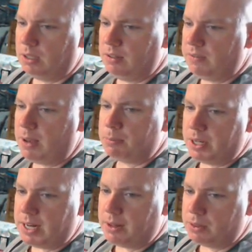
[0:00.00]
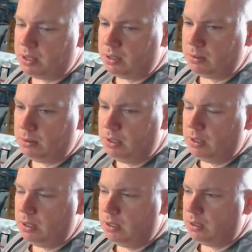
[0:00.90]
evaporate out the
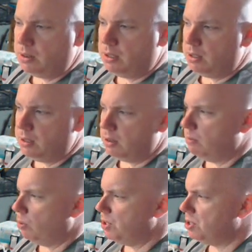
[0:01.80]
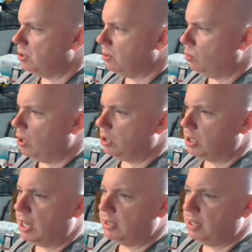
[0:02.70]
moisture, the water
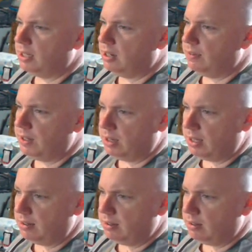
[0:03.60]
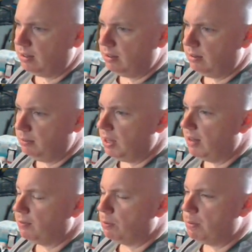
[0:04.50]
content of it, and be
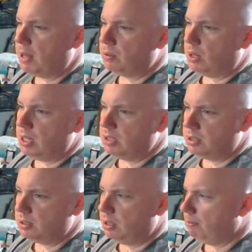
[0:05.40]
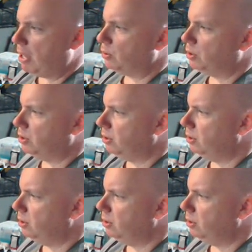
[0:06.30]
left with powdered